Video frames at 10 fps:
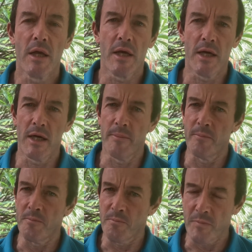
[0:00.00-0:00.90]
The
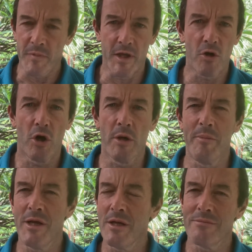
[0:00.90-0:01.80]

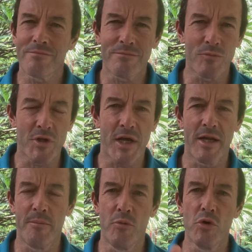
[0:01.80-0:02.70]
economy had
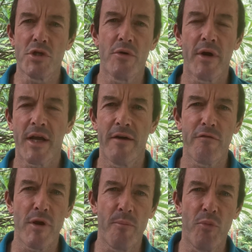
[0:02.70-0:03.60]
a muted
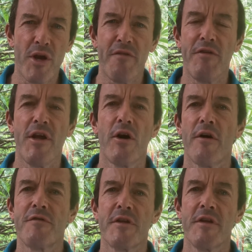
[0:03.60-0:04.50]
recovery briefly
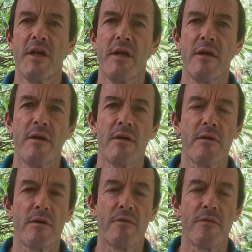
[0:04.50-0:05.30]
after the